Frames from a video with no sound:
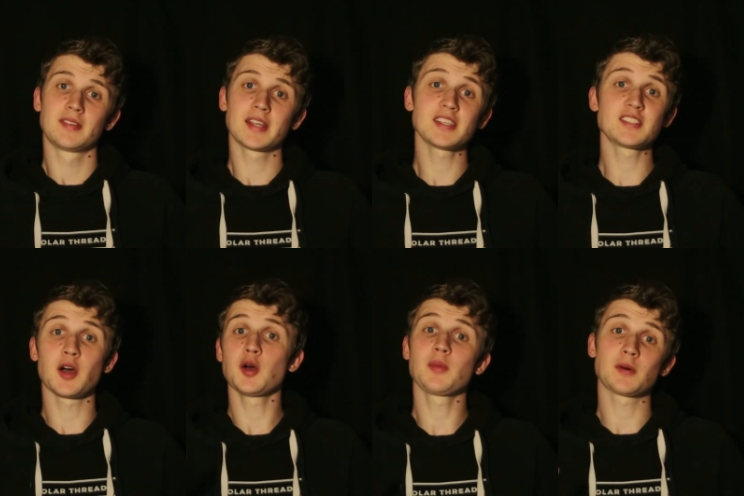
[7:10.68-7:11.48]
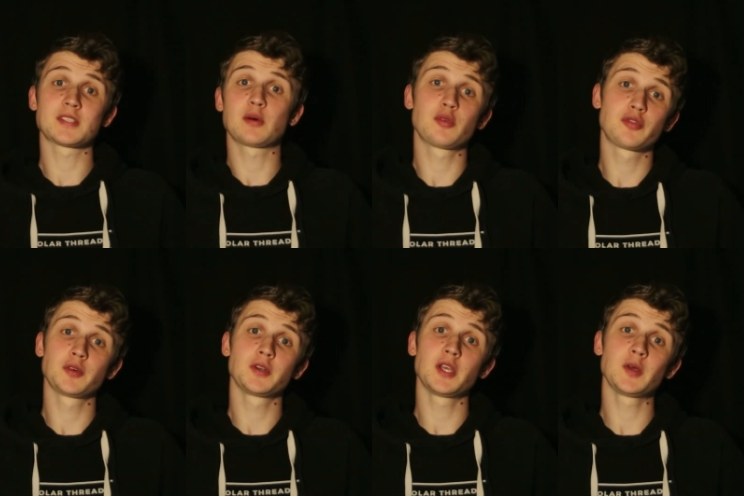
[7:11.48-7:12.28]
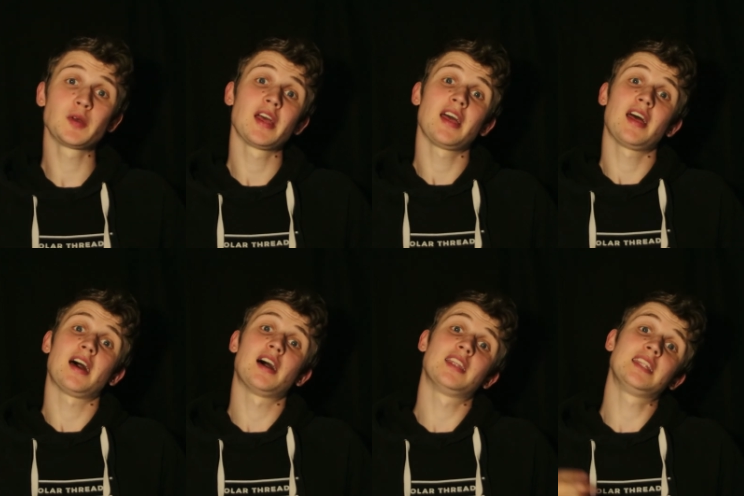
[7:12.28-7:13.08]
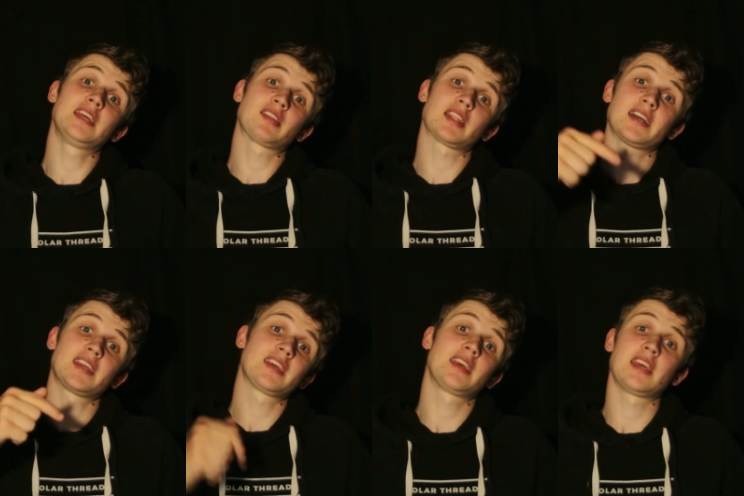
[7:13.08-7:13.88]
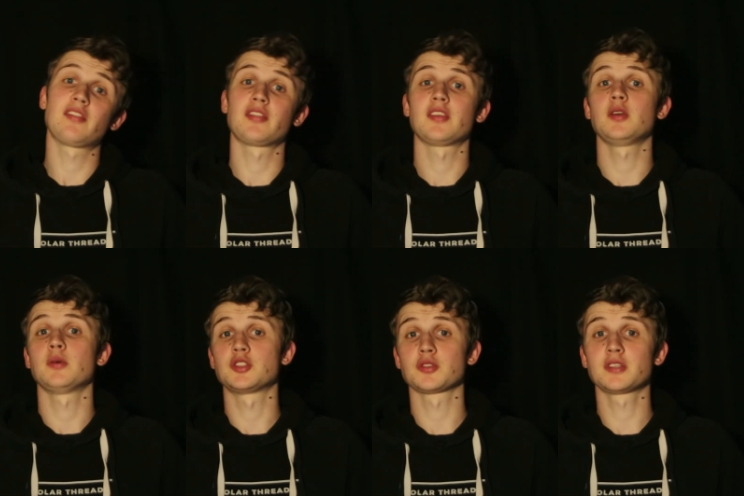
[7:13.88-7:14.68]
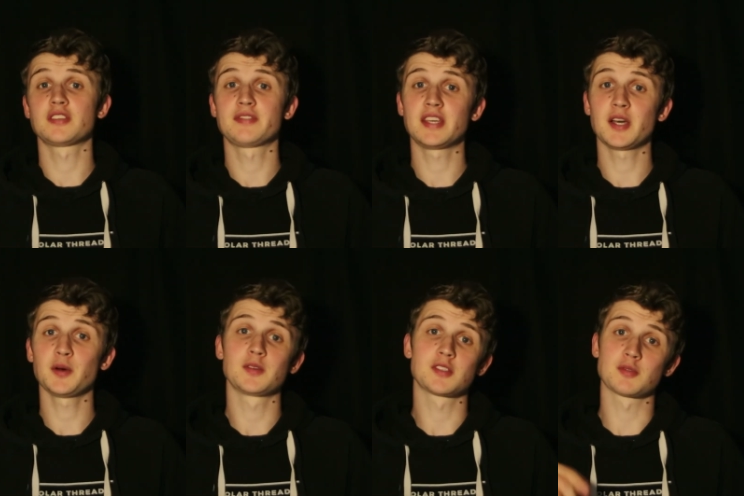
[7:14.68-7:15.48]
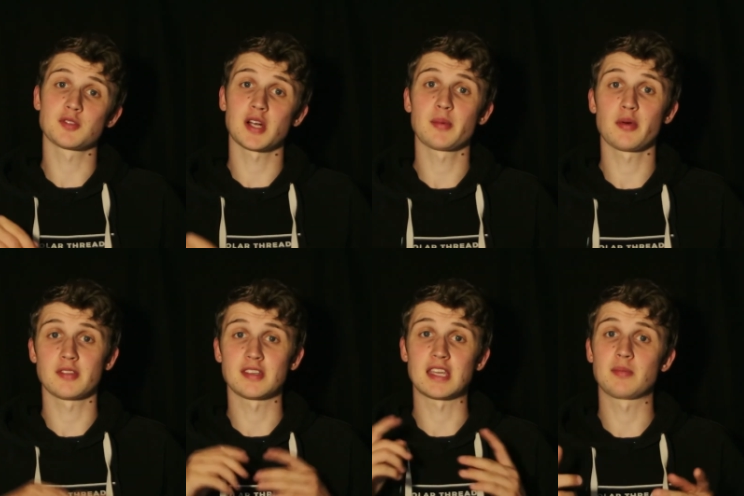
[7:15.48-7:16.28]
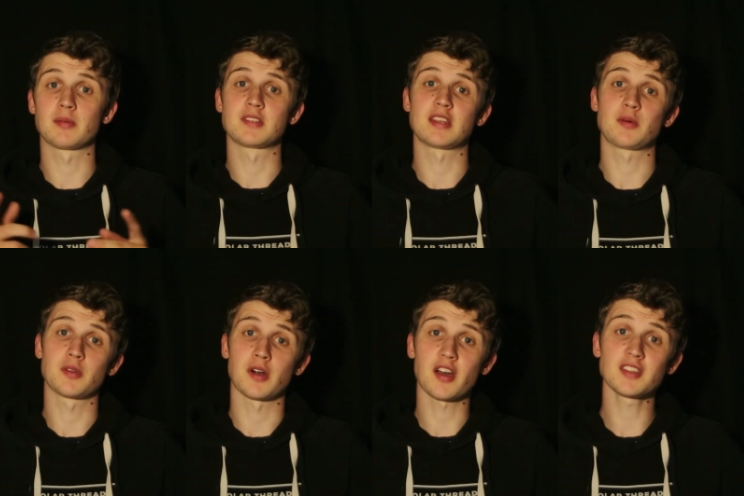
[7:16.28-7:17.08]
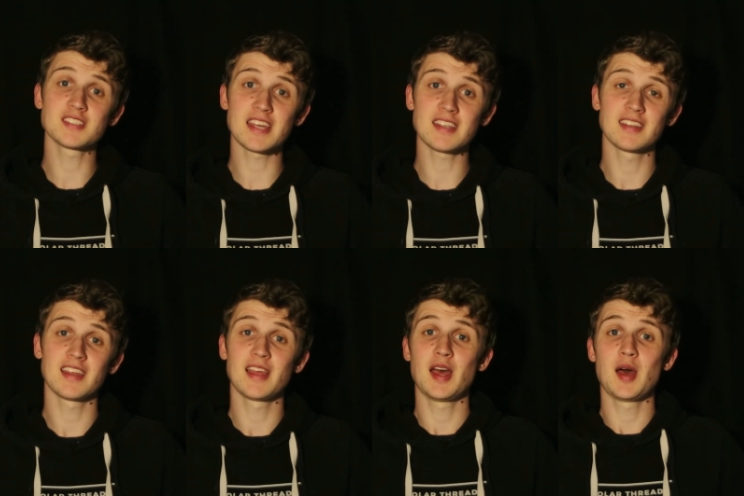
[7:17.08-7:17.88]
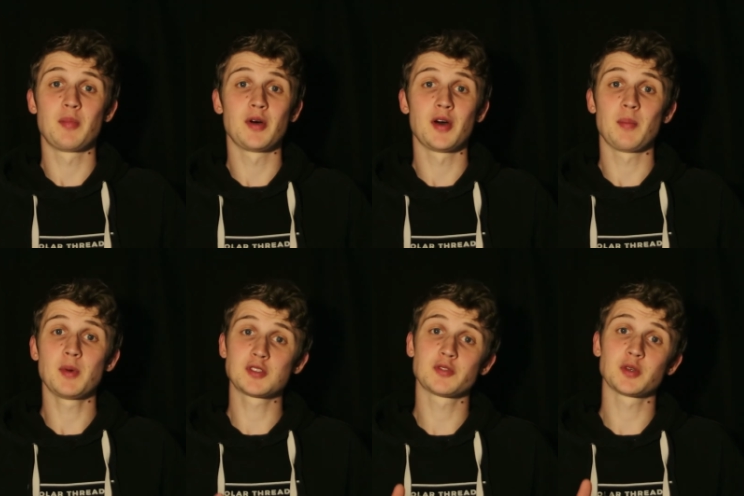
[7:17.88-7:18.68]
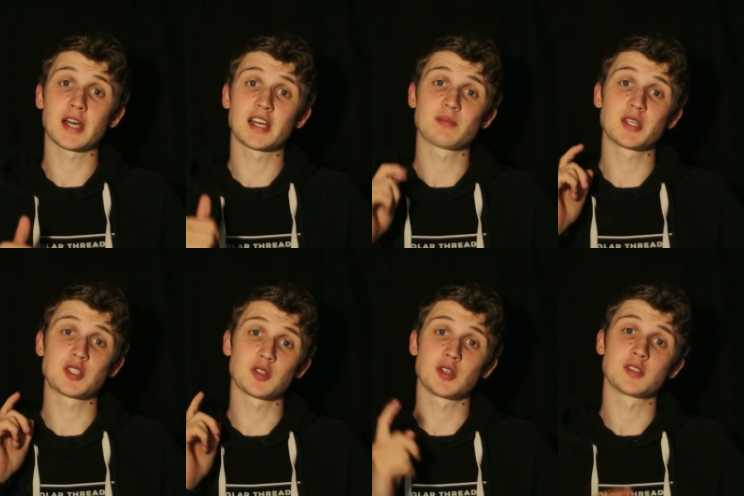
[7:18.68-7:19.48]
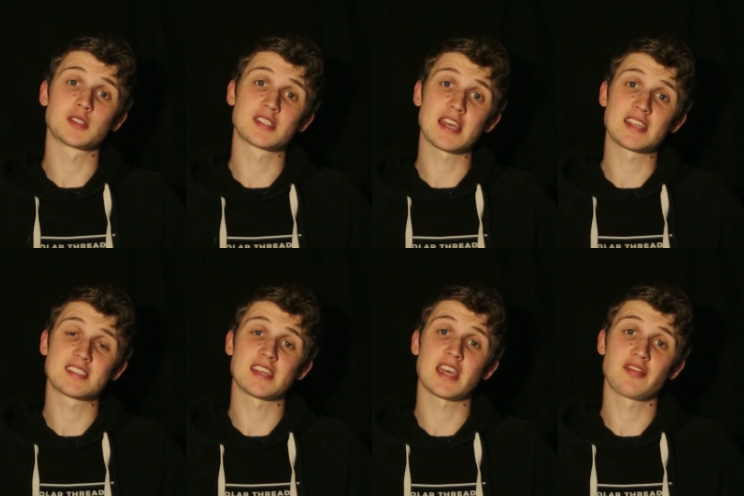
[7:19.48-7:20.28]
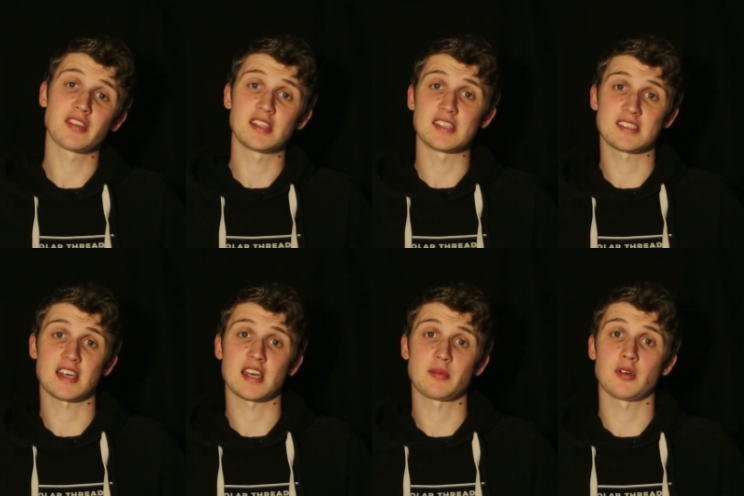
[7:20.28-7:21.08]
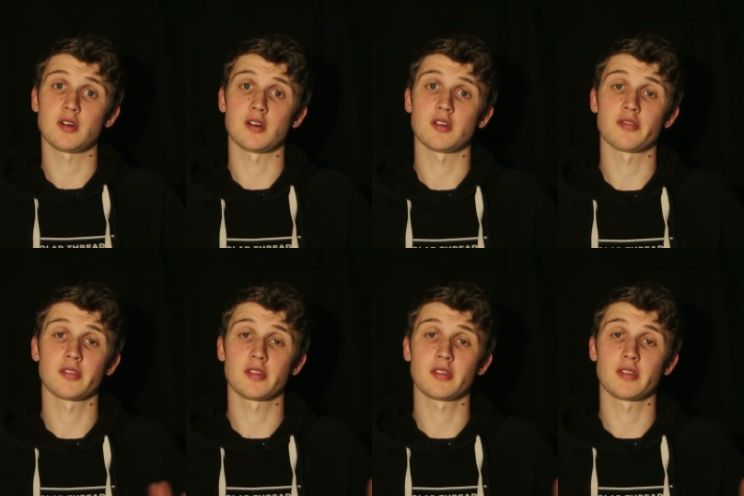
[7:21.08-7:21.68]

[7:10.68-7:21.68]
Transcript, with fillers: right guys so I hope that was helpful for you uh, leave a like if you enjoyed this video subscribe to keep up to date with our content but most of all, guys, make sure you're staying safe in this time of